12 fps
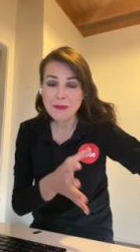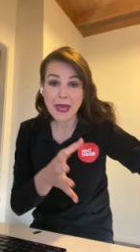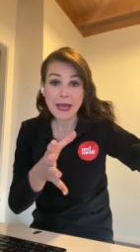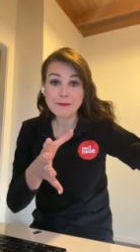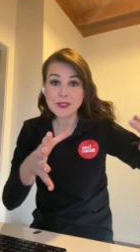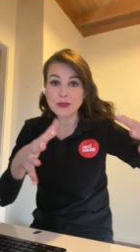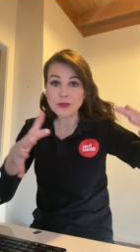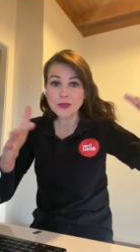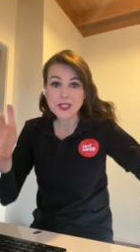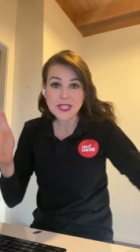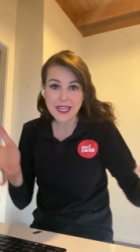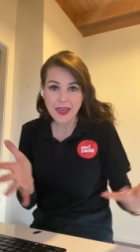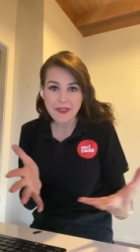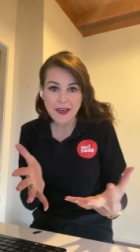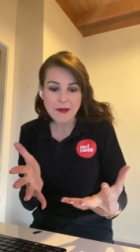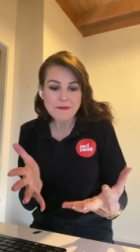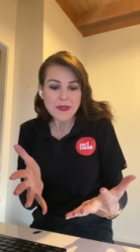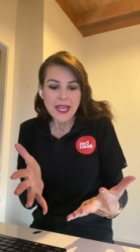Perhaps you're all
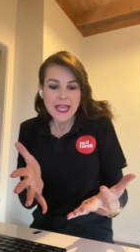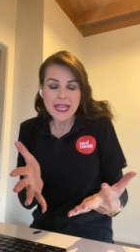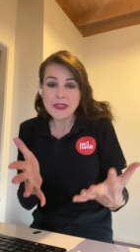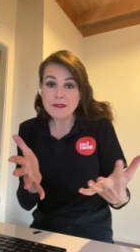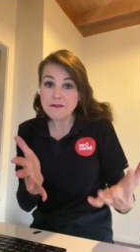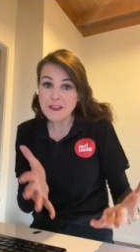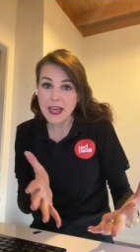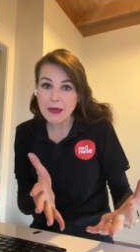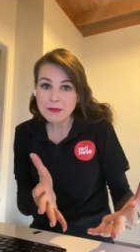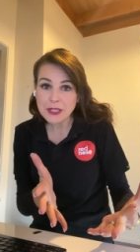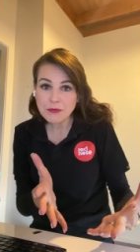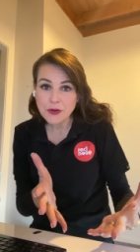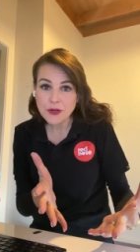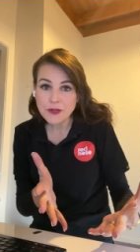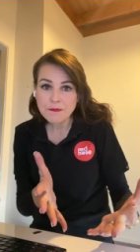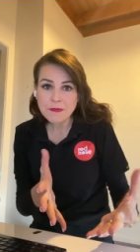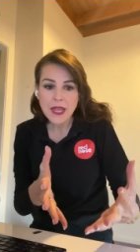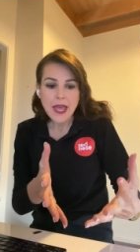together in the family room